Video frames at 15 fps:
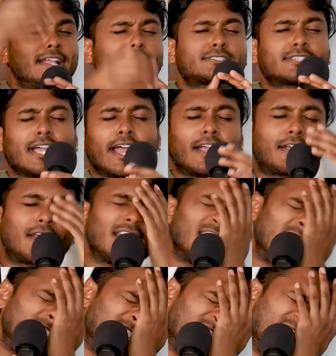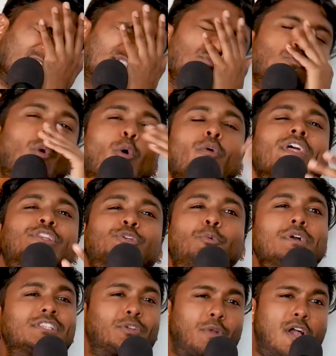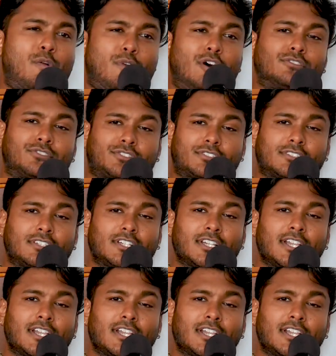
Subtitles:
it's like, dude, what were they doing with the railroads?